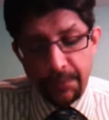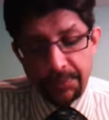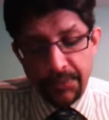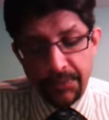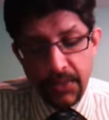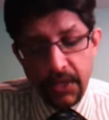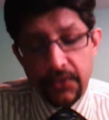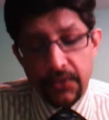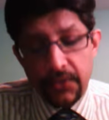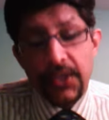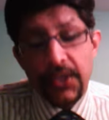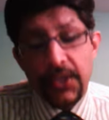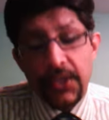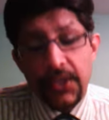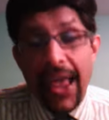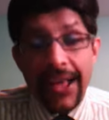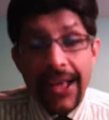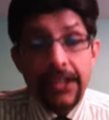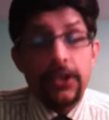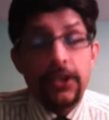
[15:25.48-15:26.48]
a real
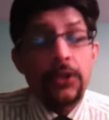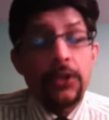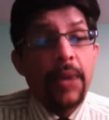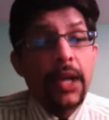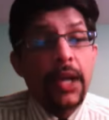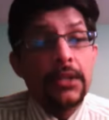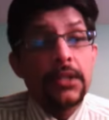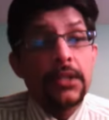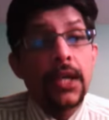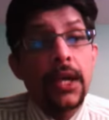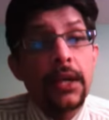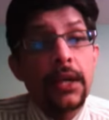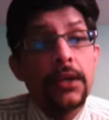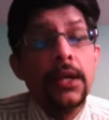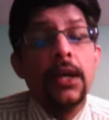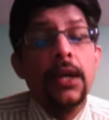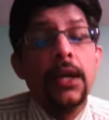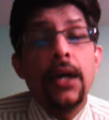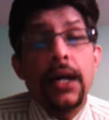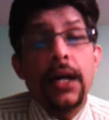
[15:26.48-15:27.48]
anchor man there.
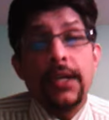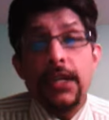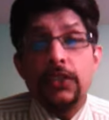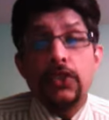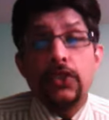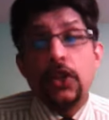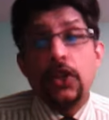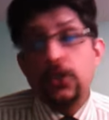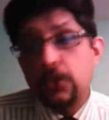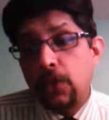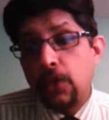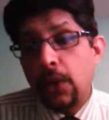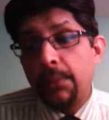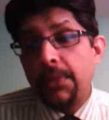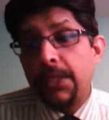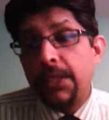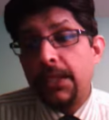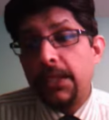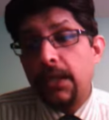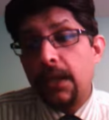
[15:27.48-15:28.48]
And Ed Joyce
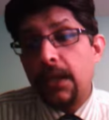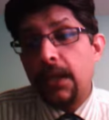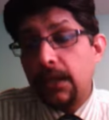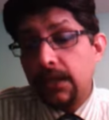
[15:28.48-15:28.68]
normally,